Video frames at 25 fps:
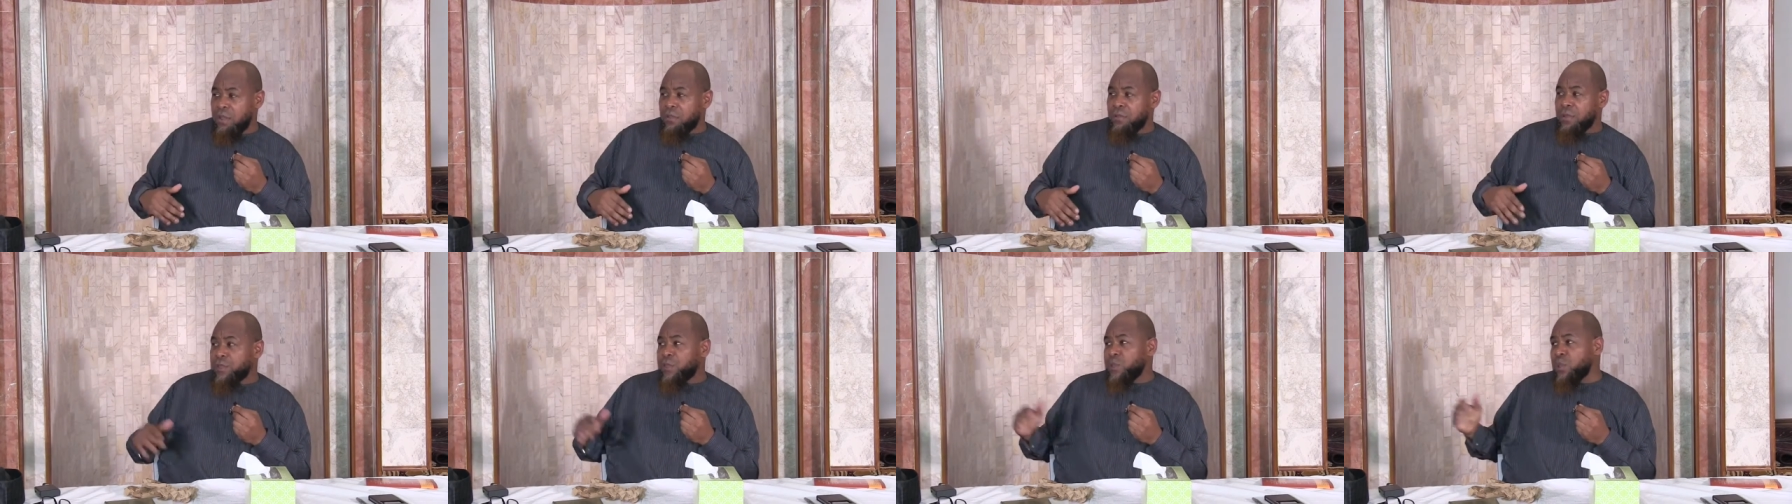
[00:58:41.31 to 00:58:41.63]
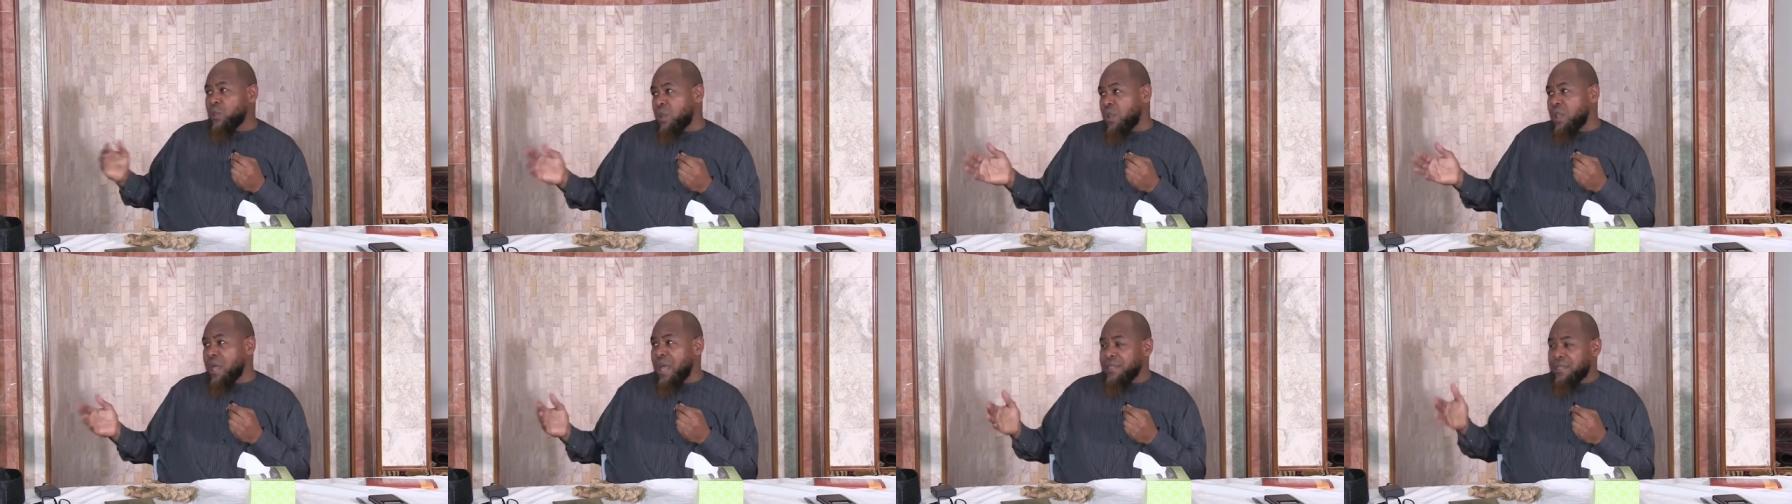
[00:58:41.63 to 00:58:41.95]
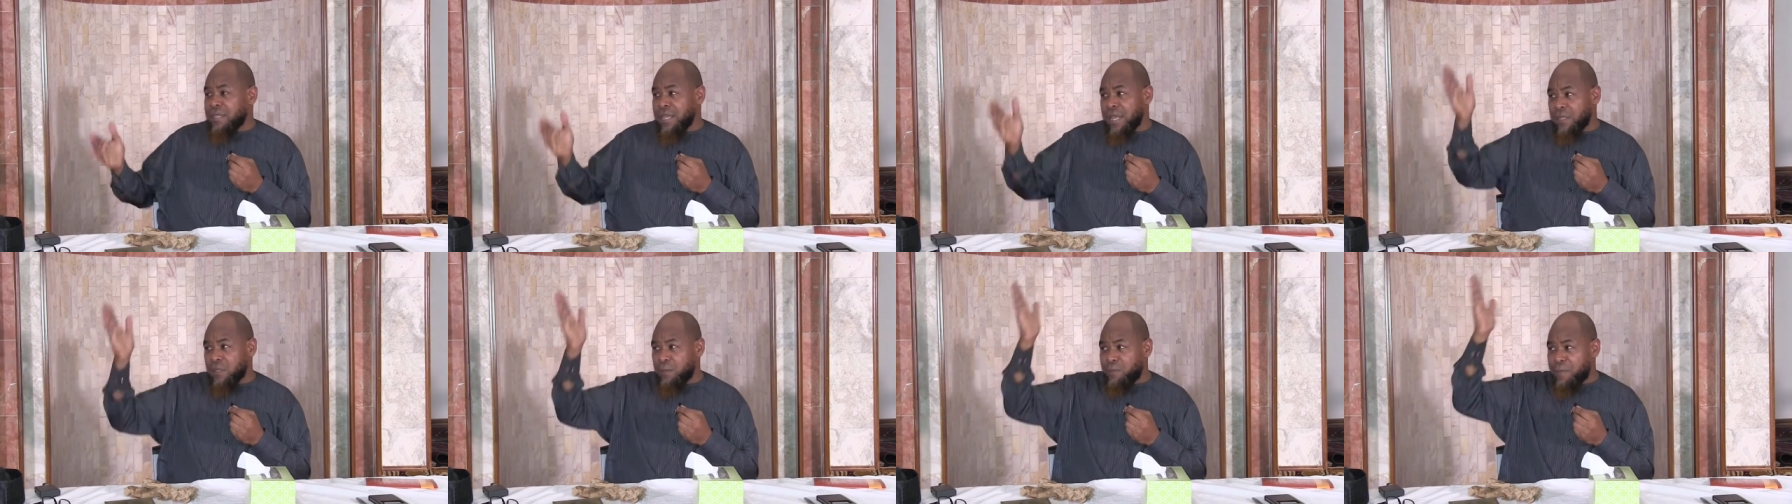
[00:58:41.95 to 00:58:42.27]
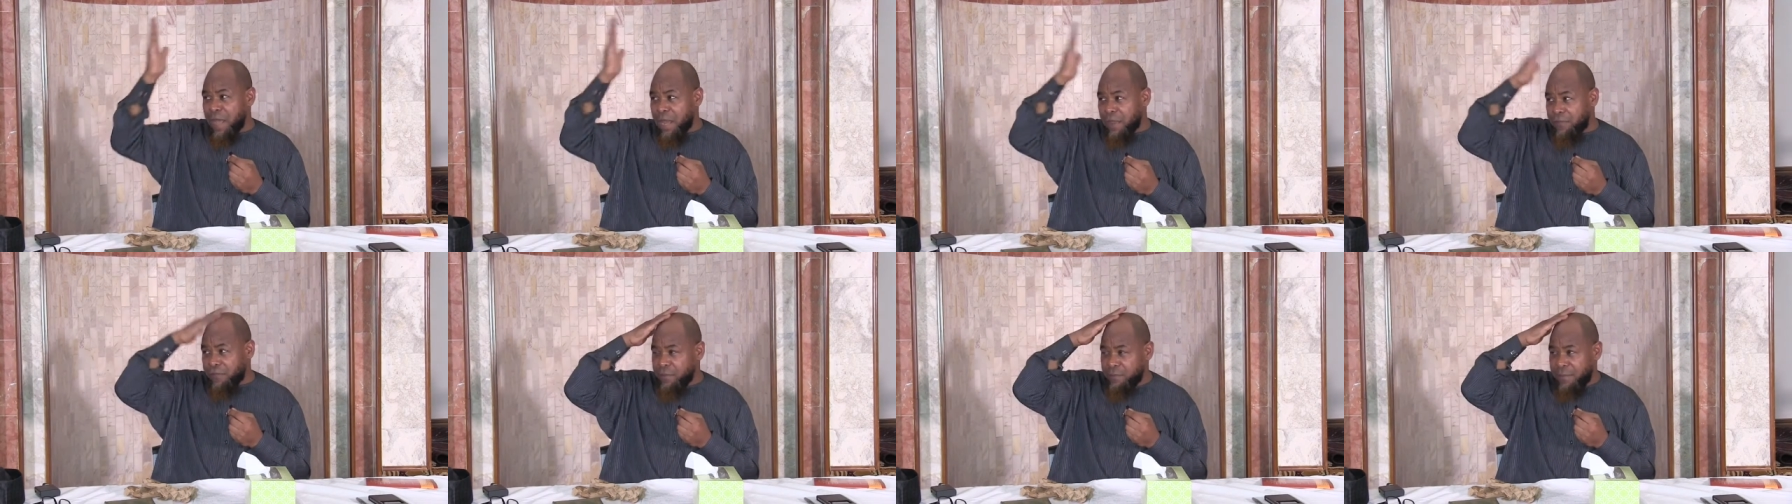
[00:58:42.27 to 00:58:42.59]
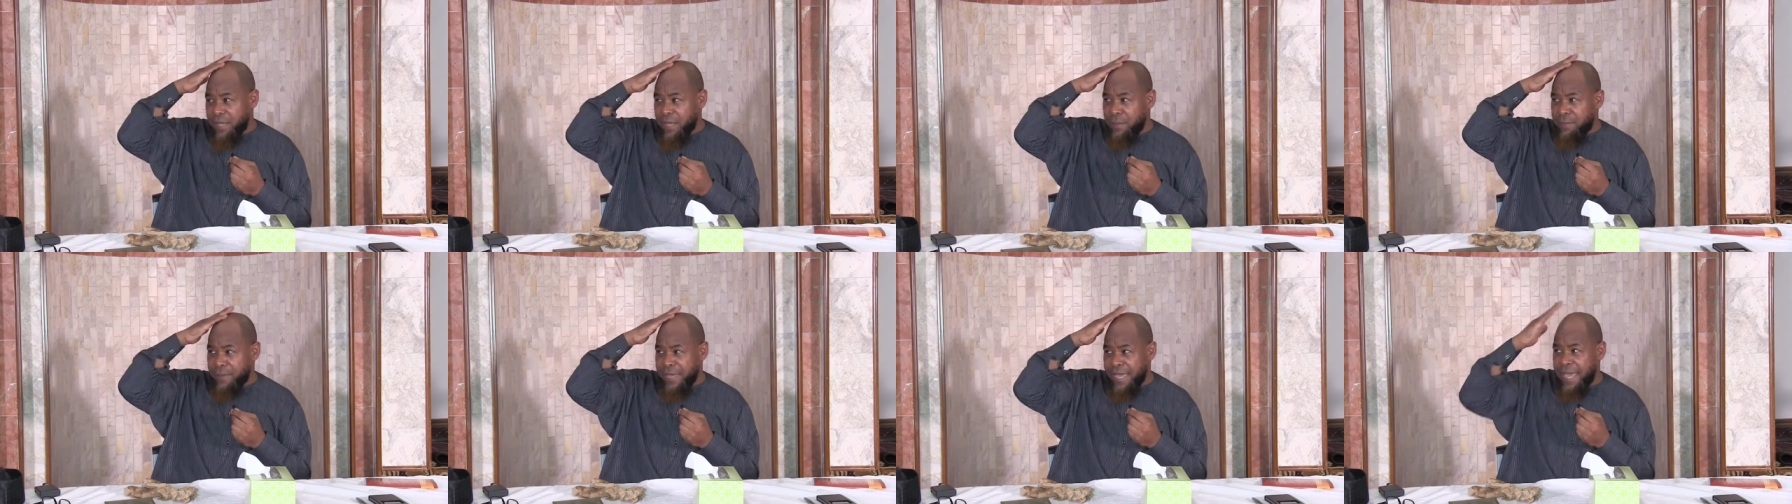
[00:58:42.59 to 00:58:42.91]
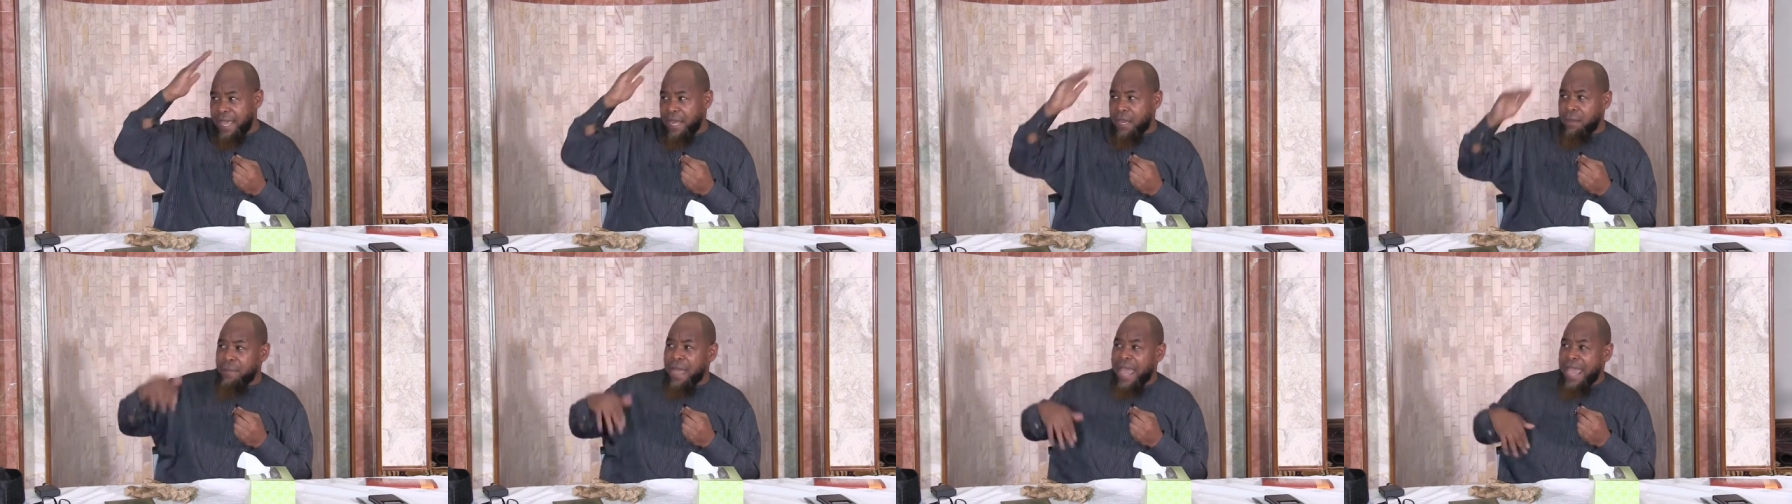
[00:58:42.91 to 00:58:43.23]
Rasulullah said it's better for me to be
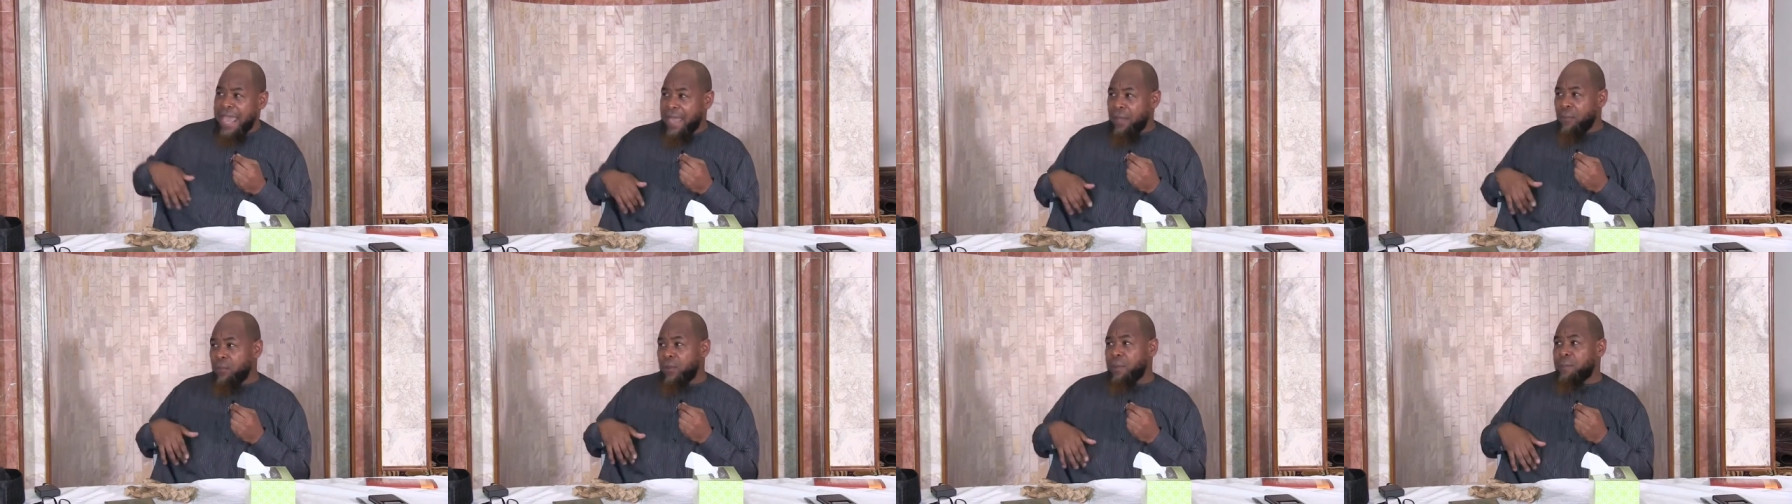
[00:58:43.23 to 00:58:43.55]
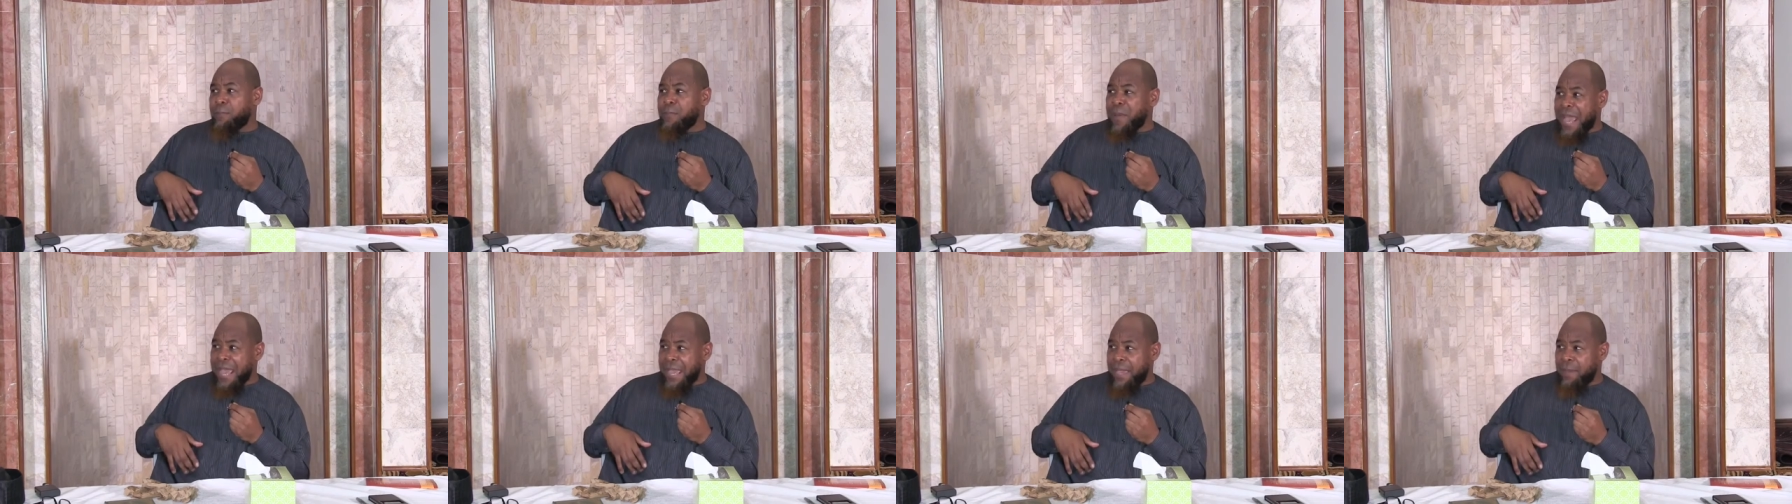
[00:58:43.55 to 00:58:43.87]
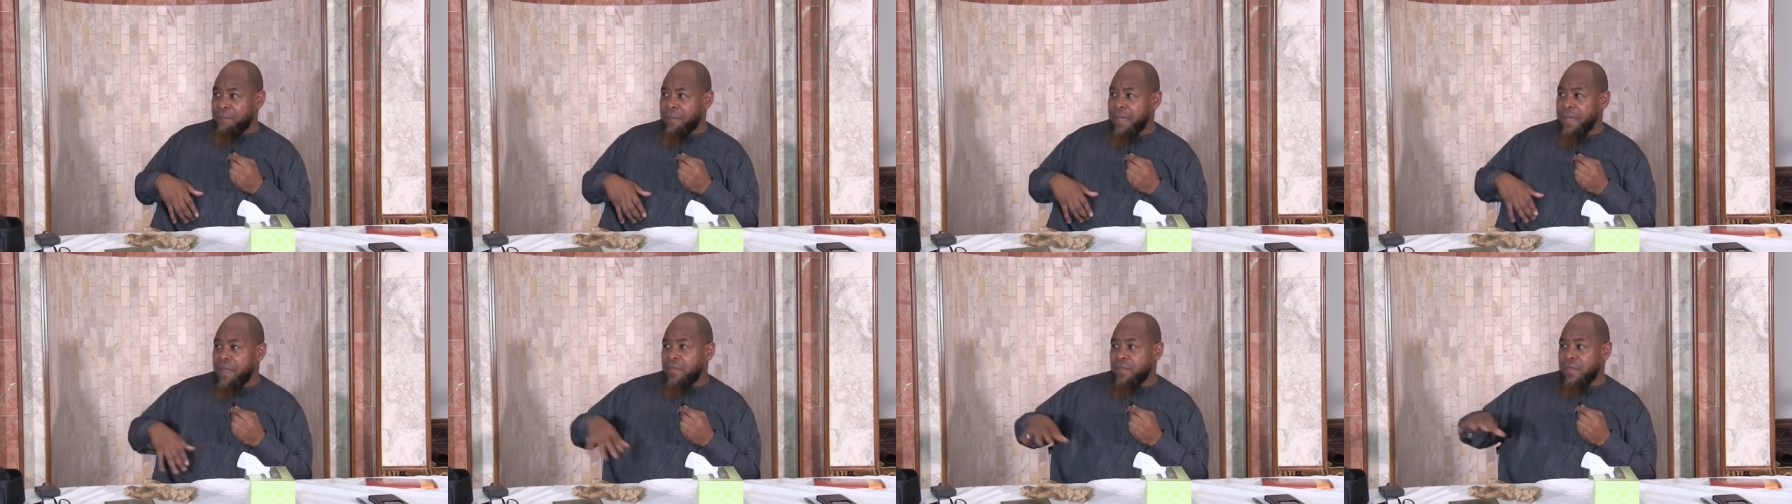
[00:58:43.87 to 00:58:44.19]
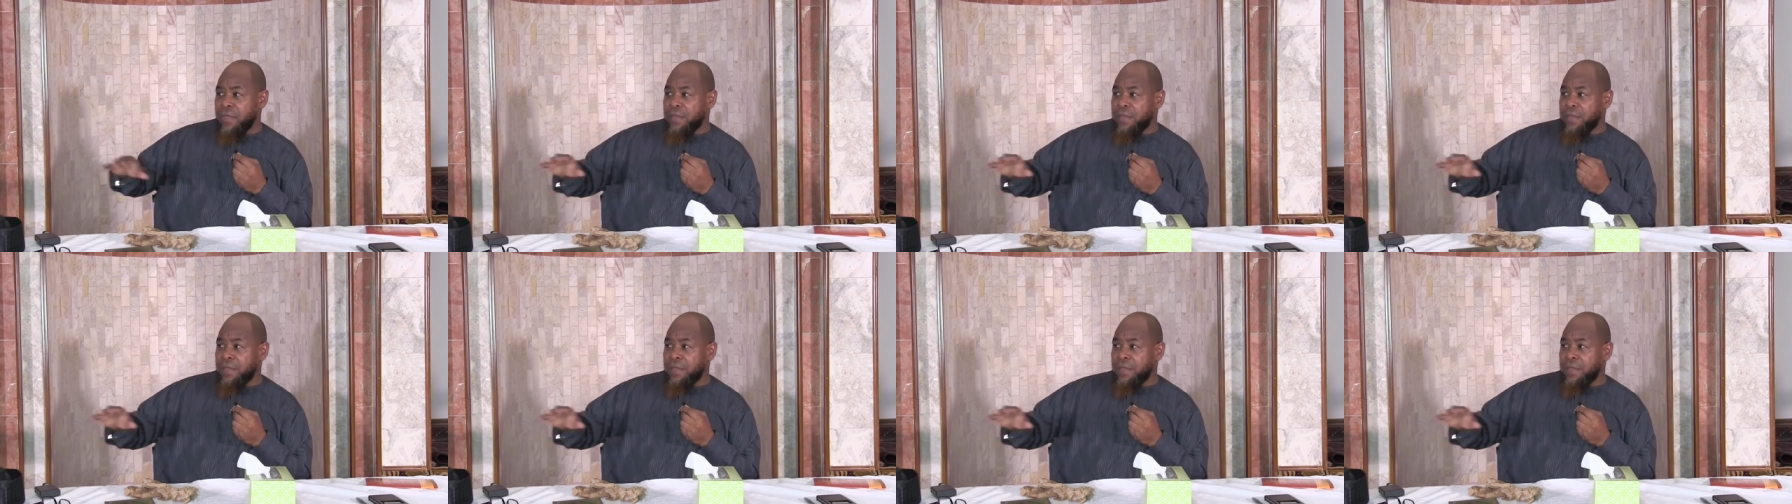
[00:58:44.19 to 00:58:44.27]
hitting my head with a pipe